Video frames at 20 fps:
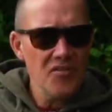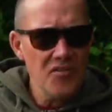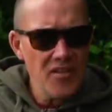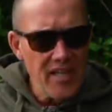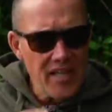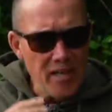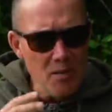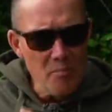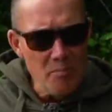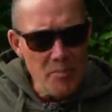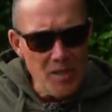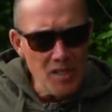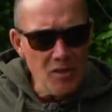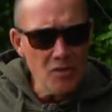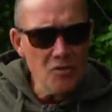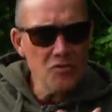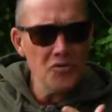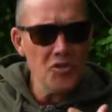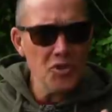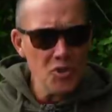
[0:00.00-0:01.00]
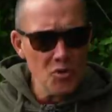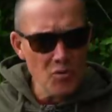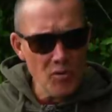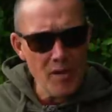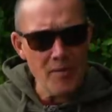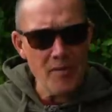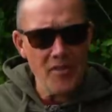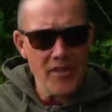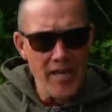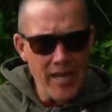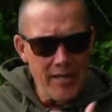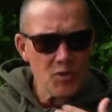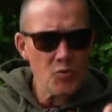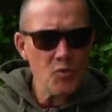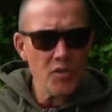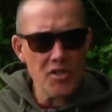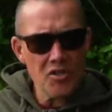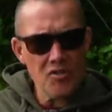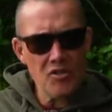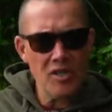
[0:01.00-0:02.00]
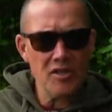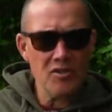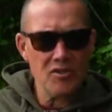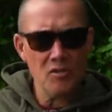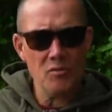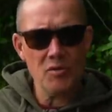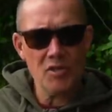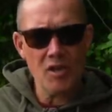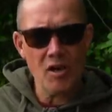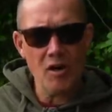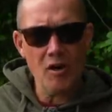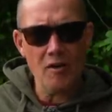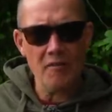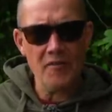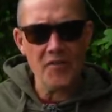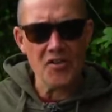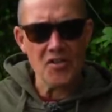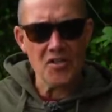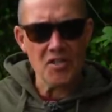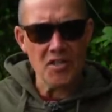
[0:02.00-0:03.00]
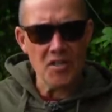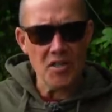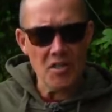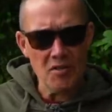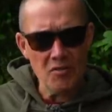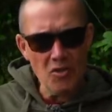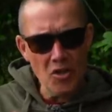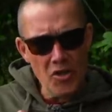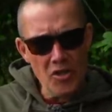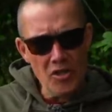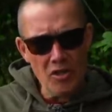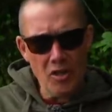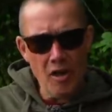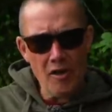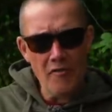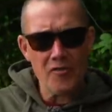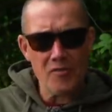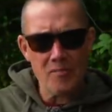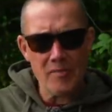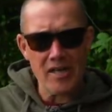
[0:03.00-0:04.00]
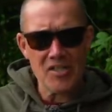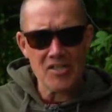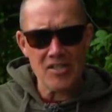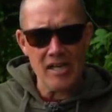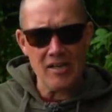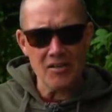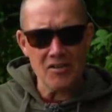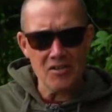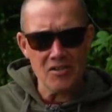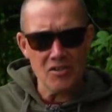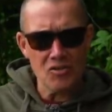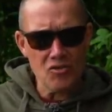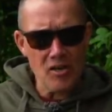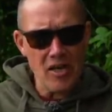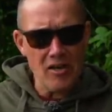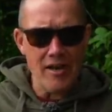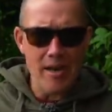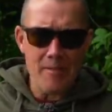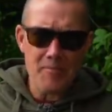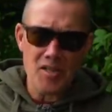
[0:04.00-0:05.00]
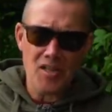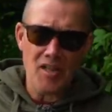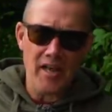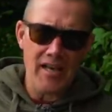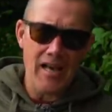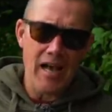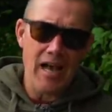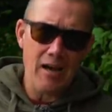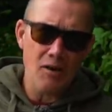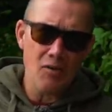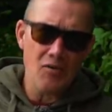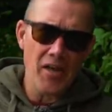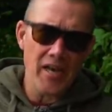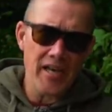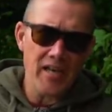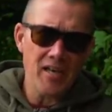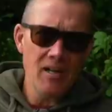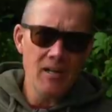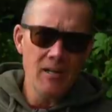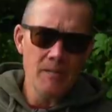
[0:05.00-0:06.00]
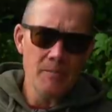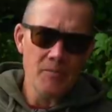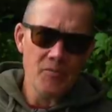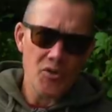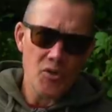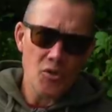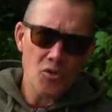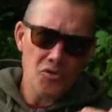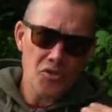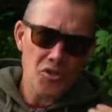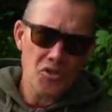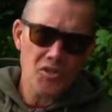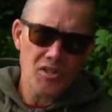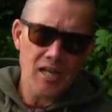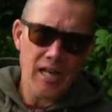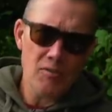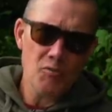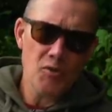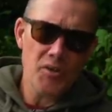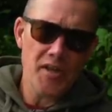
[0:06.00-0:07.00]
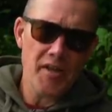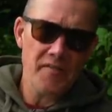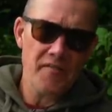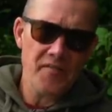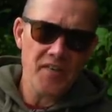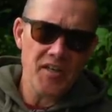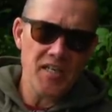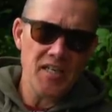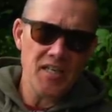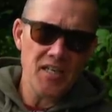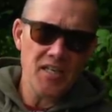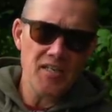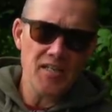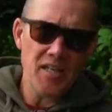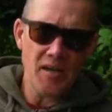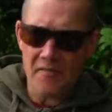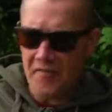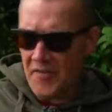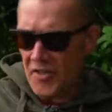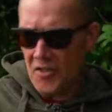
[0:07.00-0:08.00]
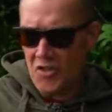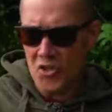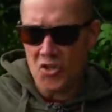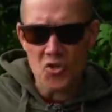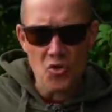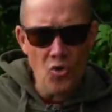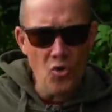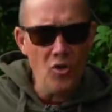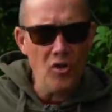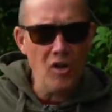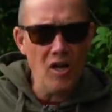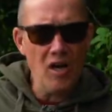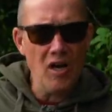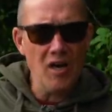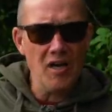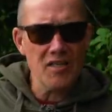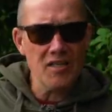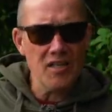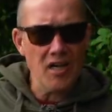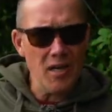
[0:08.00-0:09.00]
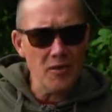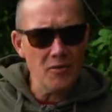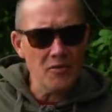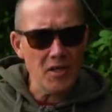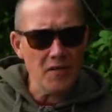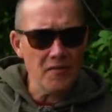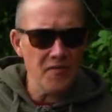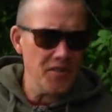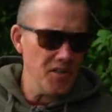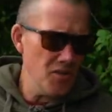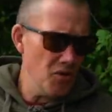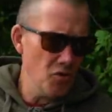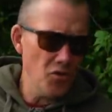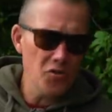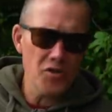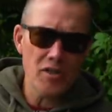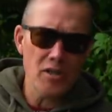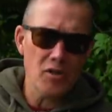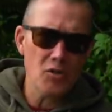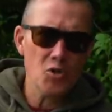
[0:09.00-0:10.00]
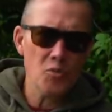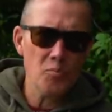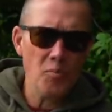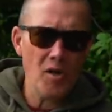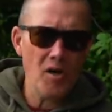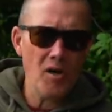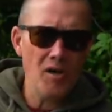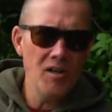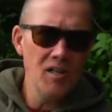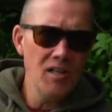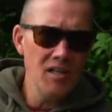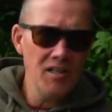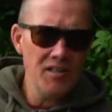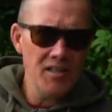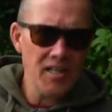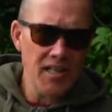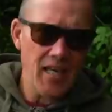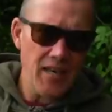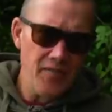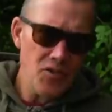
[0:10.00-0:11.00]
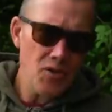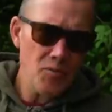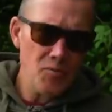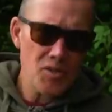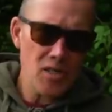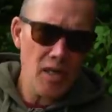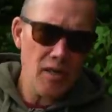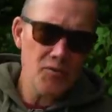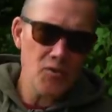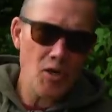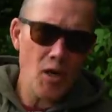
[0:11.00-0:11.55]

They can build the swim, and that's what you're trying to do with carp fishing. You can learn a lot from match anglers and try to emulate how they understand what they're feeding. They'll feed a short line, you know, they'll feed another little spot. They're giving themselves